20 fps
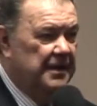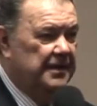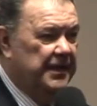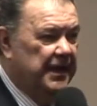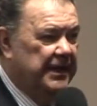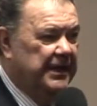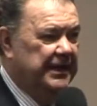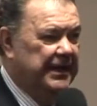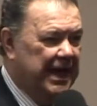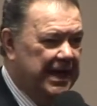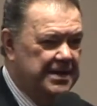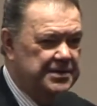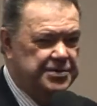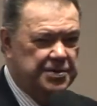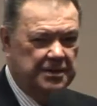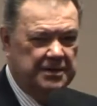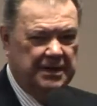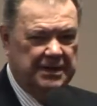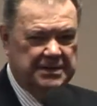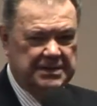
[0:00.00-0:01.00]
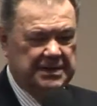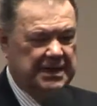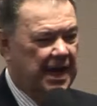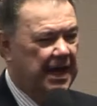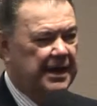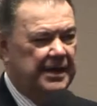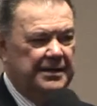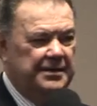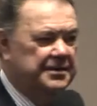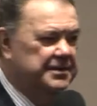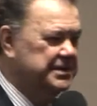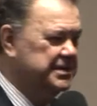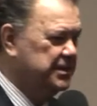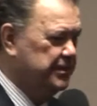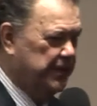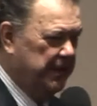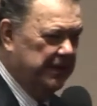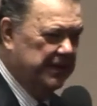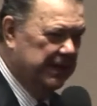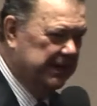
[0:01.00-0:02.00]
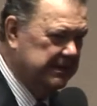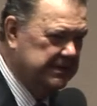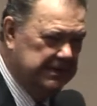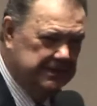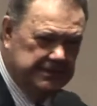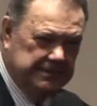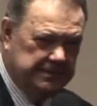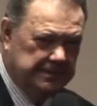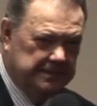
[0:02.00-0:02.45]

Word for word: The nature is not in your spirit.